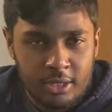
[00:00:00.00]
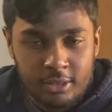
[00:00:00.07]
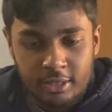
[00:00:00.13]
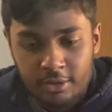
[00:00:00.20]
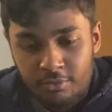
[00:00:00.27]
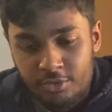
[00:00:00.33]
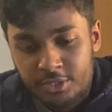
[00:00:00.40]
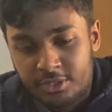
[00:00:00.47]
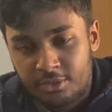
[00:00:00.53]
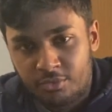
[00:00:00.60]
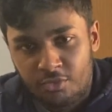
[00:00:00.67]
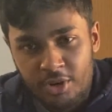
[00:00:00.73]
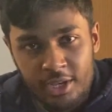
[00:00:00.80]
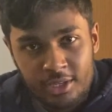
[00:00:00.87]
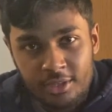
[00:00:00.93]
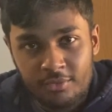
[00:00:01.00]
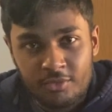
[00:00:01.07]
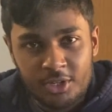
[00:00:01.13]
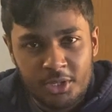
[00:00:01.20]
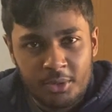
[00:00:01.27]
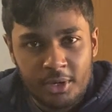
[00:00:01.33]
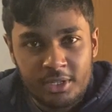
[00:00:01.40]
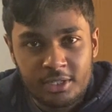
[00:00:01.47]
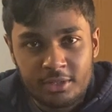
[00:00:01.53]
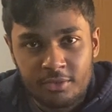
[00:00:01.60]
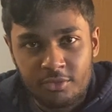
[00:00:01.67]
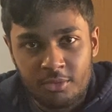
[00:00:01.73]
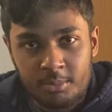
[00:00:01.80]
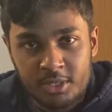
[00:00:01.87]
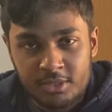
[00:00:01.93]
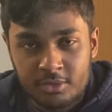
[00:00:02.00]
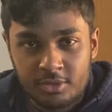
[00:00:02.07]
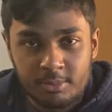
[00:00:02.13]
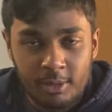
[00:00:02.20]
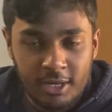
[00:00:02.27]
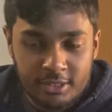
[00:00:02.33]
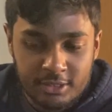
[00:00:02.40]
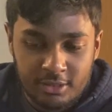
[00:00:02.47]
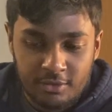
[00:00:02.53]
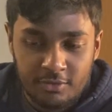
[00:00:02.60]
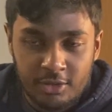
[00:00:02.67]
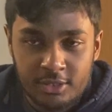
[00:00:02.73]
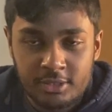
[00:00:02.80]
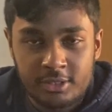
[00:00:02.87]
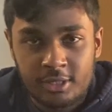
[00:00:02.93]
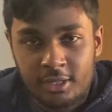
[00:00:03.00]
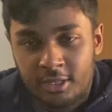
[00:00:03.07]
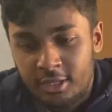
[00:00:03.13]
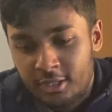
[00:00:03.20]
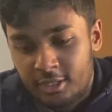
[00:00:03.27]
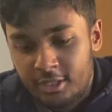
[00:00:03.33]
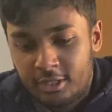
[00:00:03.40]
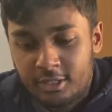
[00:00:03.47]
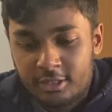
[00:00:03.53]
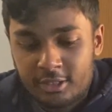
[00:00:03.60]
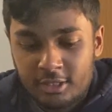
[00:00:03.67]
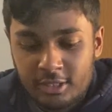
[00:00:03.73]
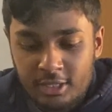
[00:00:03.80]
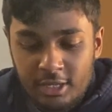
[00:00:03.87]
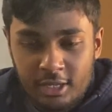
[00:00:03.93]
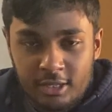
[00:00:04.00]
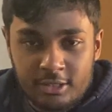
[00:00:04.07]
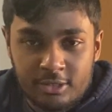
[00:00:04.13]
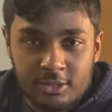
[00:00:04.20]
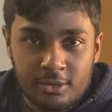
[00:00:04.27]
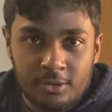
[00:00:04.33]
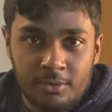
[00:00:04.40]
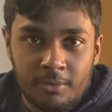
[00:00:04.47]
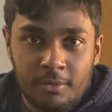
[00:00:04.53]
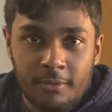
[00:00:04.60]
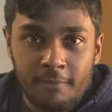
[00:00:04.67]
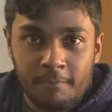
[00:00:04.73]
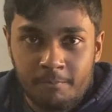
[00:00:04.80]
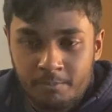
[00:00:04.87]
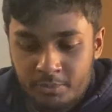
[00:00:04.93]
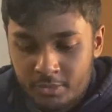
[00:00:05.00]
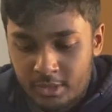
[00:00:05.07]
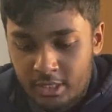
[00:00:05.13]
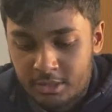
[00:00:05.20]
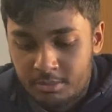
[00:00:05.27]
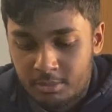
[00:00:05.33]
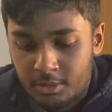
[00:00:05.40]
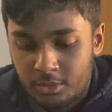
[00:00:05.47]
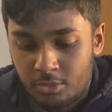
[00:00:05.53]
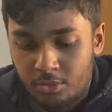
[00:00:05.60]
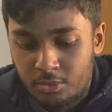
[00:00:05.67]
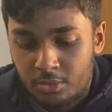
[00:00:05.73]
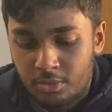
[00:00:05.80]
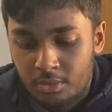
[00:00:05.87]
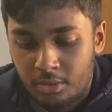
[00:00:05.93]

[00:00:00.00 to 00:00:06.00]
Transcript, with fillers: that recent ranking video I did of the Misfits boxing events. And uh, yeah, so um, that's been cool.